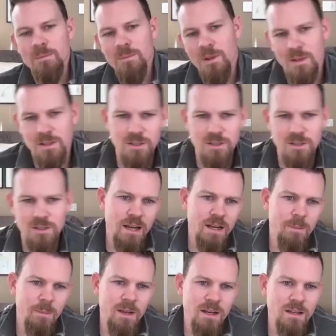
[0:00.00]
no, that's great.
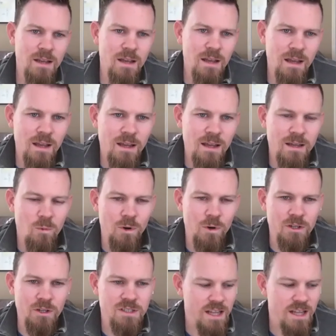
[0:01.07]
I mean, what
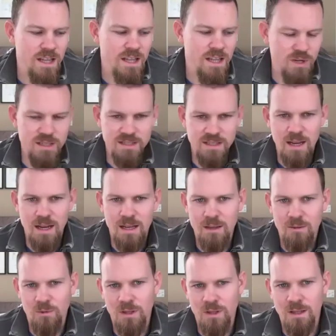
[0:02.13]
you're saying is resonating
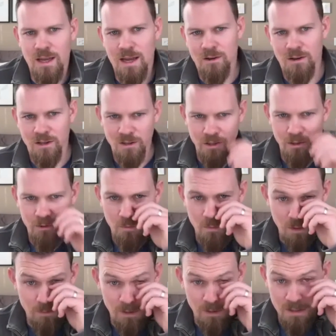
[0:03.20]
really loud and clear with
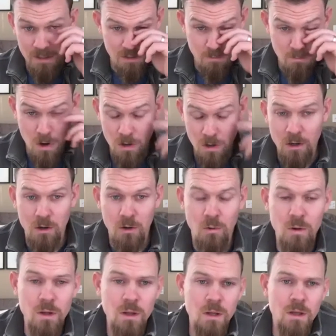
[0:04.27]
me because
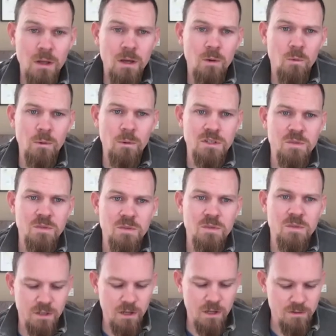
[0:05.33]
tomorrow we were supposed
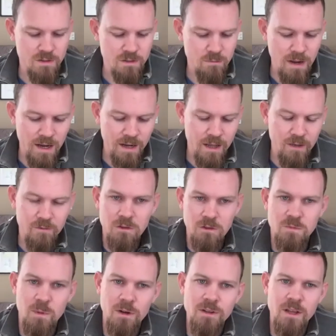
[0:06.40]
to go to my
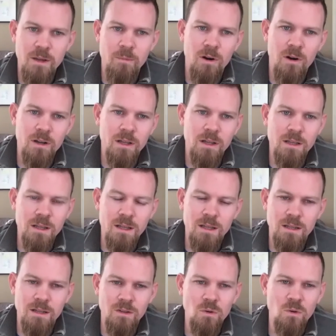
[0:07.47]
nephew's birthday party
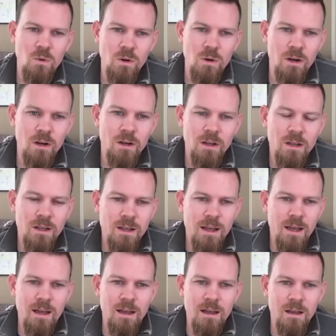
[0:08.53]
in Kilgore.
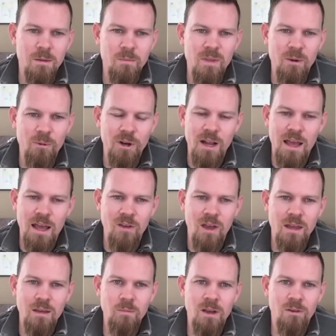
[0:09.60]
They were going to have a
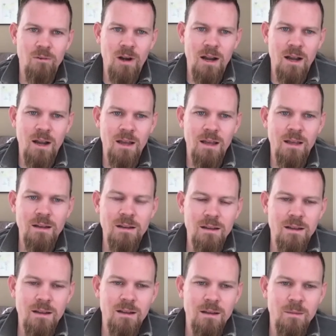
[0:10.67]
hay bale ride
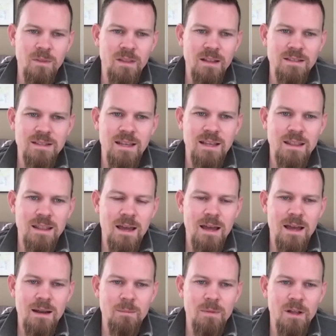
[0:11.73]
and things like
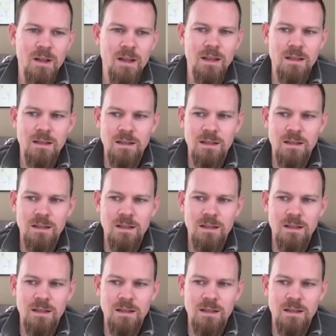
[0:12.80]
that, but